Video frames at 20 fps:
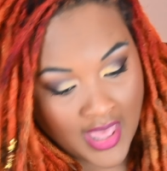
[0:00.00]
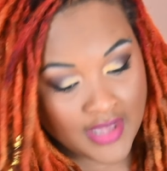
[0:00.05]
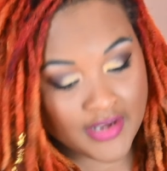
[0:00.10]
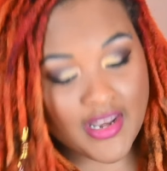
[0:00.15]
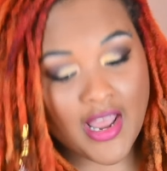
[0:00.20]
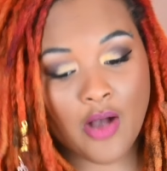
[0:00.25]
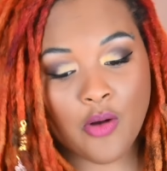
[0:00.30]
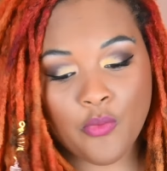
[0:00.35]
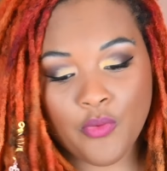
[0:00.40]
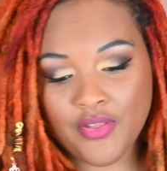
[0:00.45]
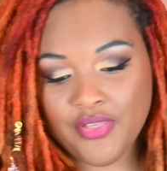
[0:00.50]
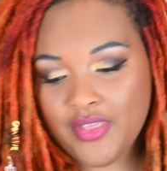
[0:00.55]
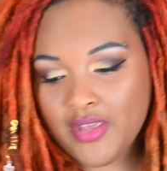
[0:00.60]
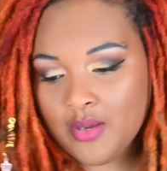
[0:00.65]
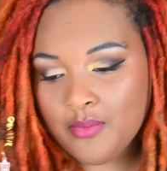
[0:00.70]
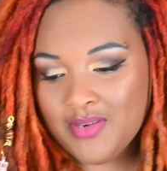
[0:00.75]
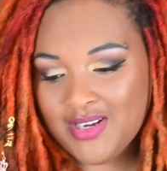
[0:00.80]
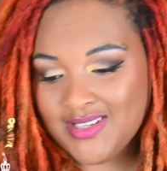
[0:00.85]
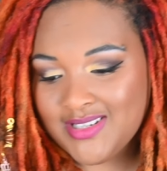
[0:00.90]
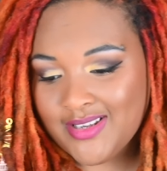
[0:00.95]
Now, one thing I'm
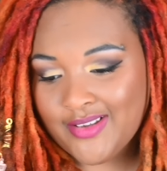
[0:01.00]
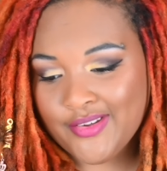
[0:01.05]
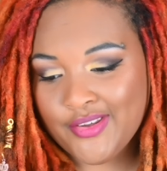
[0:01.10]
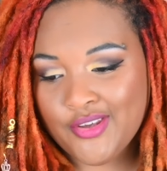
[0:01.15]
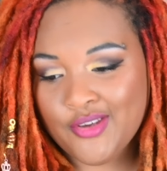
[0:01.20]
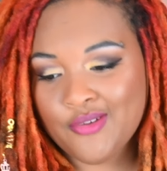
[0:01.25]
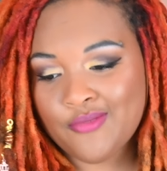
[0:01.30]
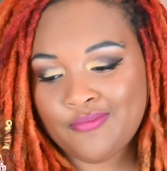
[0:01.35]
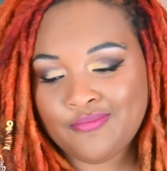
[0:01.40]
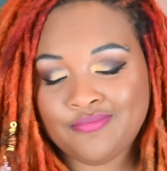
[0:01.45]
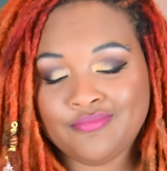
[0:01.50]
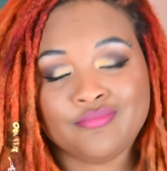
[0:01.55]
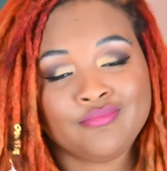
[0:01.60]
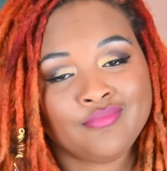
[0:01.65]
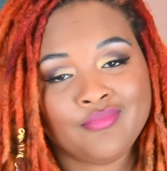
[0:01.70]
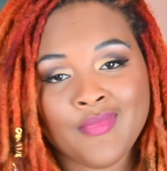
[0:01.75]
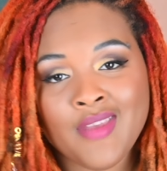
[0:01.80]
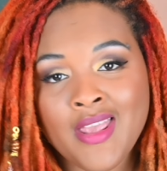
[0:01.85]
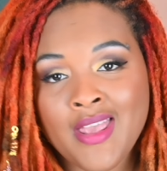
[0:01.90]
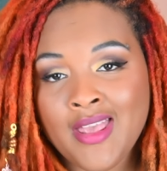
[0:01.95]
going to tell you,
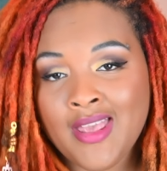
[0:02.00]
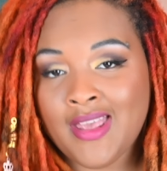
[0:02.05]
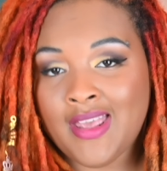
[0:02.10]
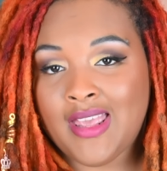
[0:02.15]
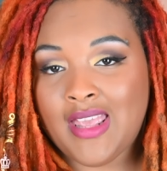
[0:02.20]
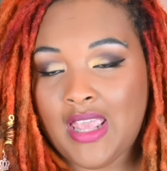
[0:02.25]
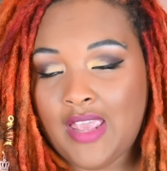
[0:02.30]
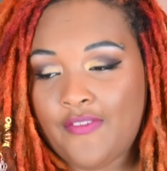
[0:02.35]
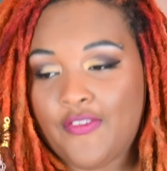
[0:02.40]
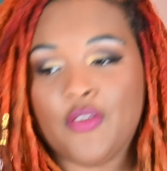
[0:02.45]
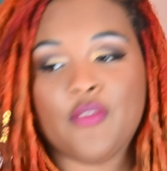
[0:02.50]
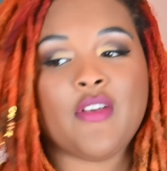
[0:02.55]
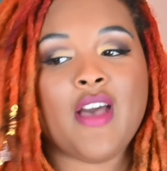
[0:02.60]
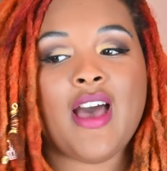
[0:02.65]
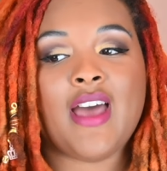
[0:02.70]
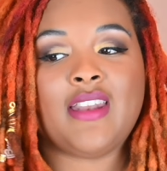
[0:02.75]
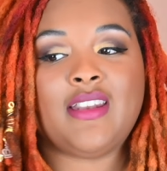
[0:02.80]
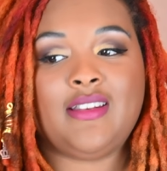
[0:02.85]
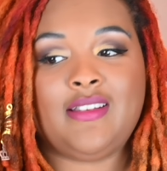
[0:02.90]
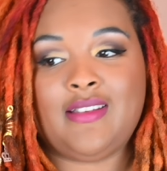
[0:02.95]
if you've
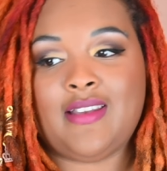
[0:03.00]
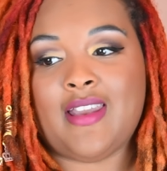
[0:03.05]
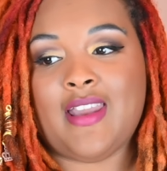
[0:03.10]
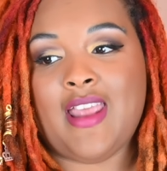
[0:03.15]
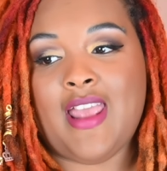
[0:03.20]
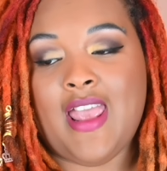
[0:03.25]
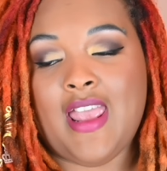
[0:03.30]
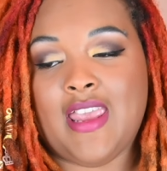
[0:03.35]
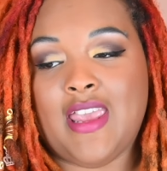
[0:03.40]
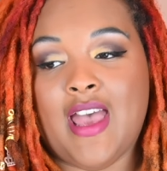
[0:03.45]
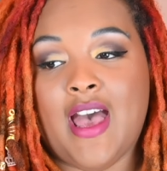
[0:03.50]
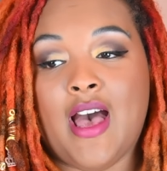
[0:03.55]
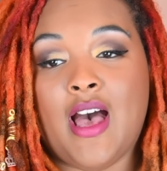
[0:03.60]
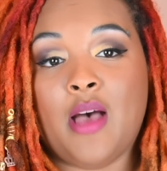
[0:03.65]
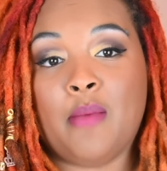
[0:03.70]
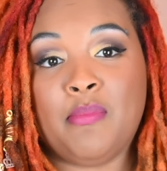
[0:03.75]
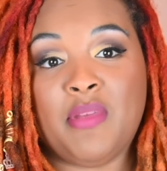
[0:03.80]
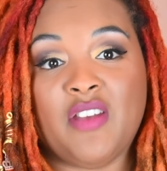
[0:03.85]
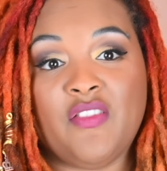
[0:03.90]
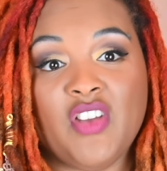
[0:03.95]
got
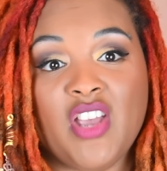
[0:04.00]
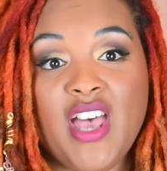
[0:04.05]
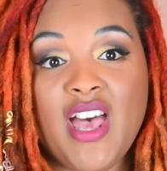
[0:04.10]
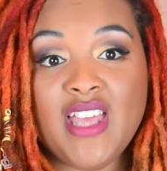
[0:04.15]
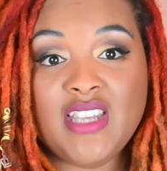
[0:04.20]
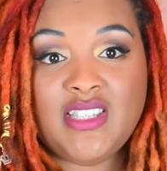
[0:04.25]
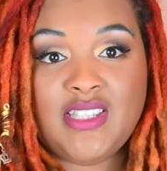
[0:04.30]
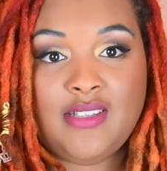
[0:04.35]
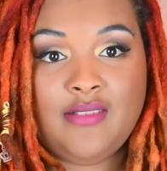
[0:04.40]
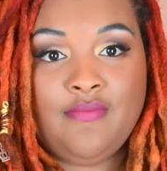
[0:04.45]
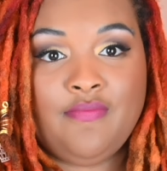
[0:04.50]
a bit of a gut,